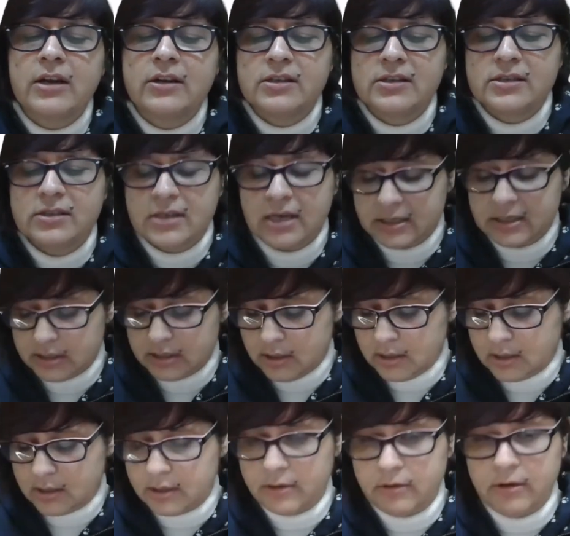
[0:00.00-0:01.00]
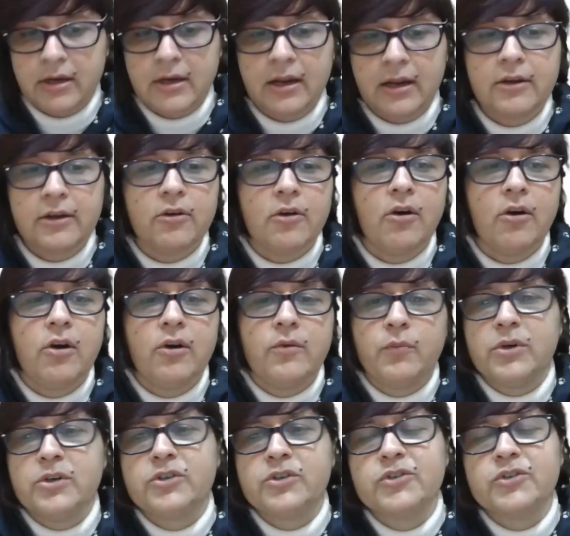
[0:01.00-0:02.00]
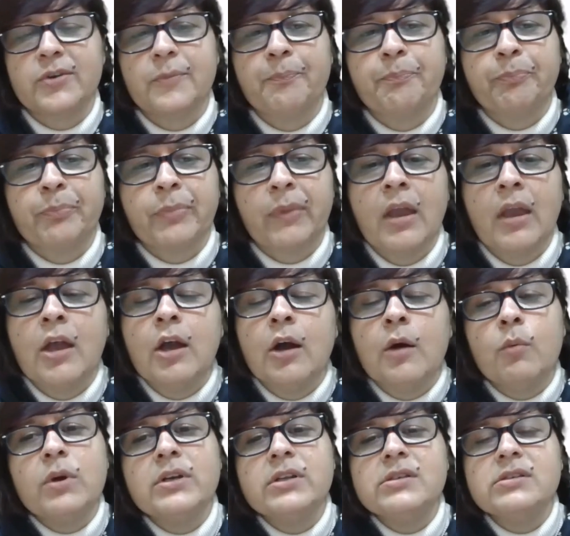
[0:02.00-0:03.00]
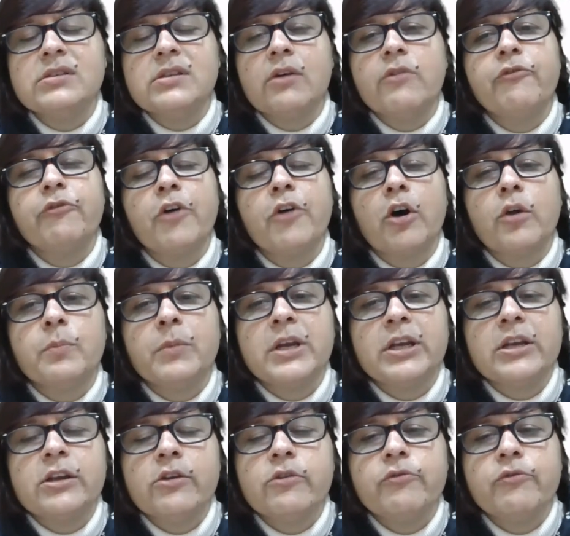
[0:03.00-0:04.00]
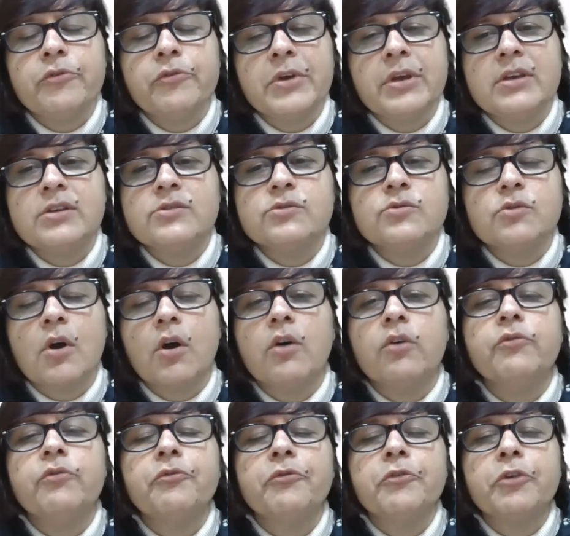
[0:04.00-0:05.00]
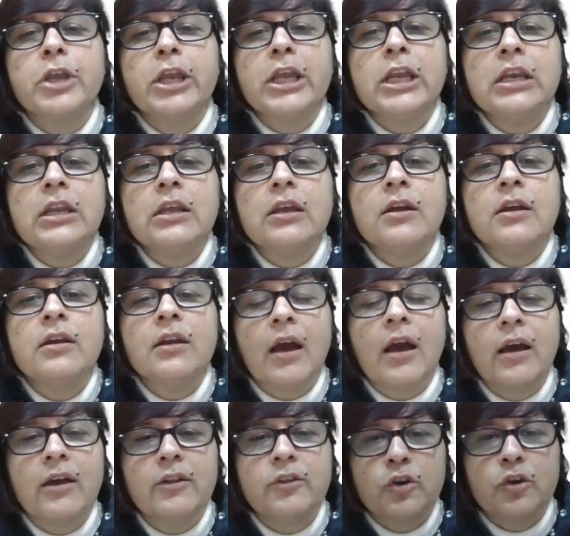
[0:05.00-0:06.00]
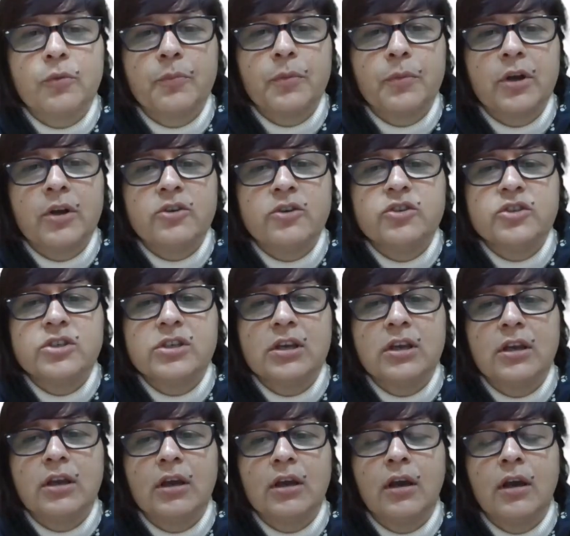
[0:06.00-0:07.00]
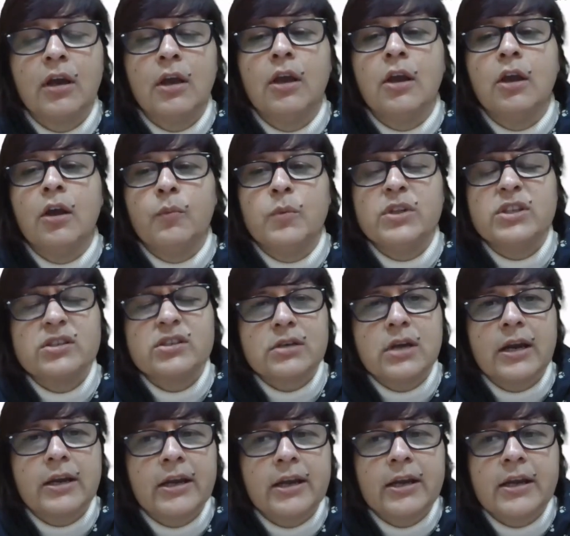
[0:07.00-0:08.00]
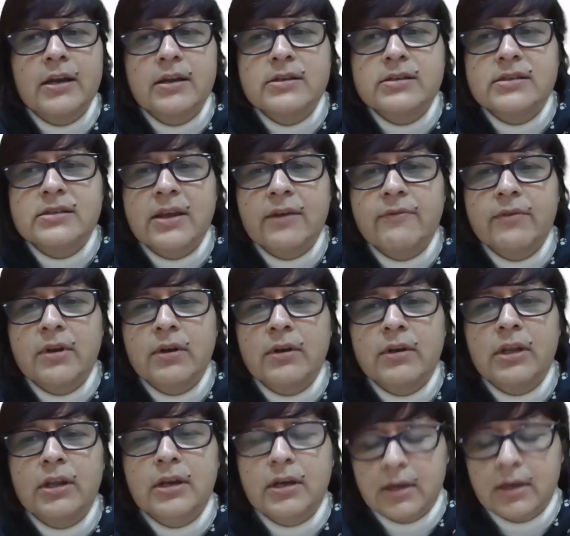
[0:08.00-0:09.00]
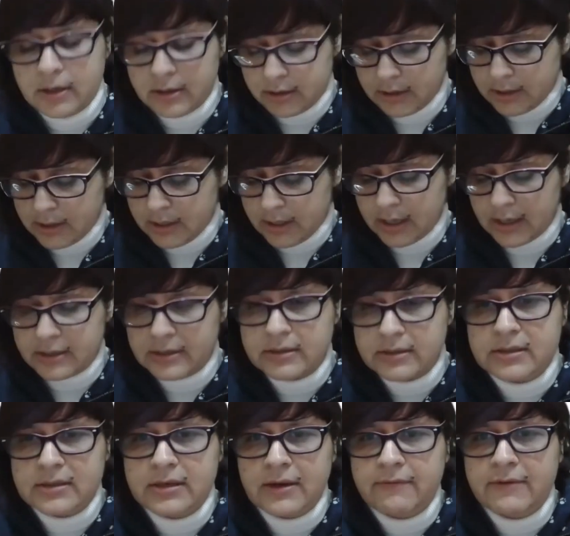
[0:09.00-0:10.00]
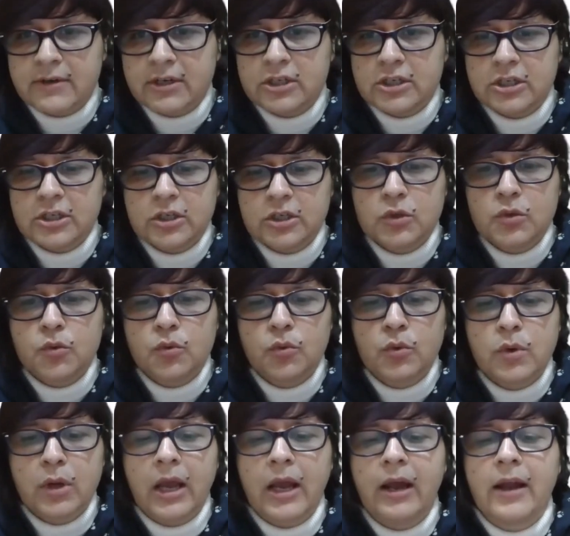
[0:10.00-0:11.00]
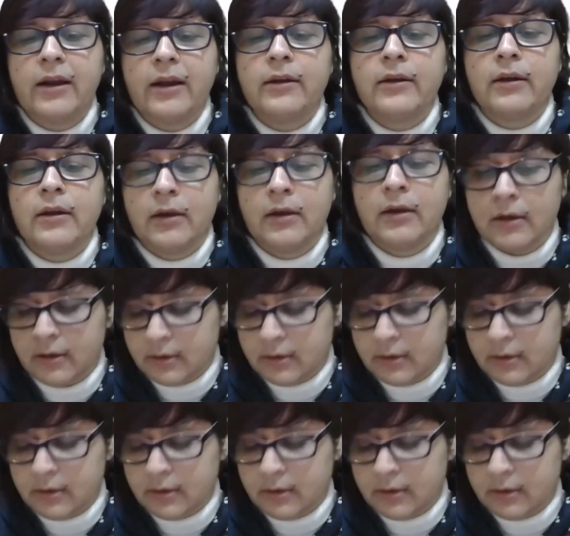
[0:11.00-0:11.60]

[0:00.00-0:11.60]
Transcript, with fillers: that is 1900 and onwards. What is the formative phase of Indian anthropology, which started in 1772 and